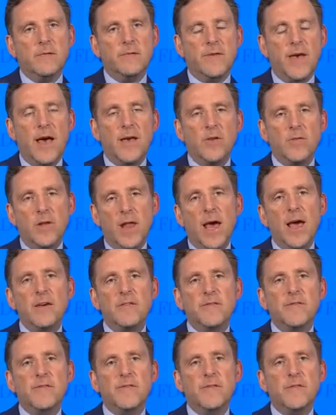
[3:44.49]
value
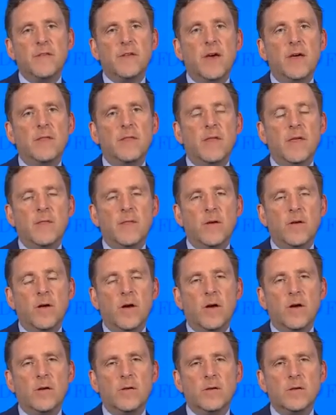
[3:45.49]
life, and then there
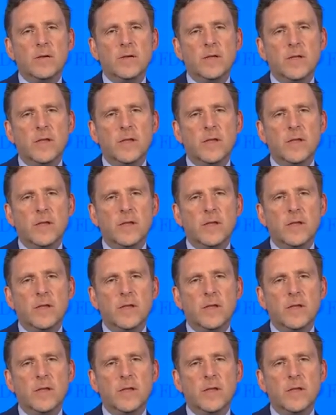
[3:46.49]
are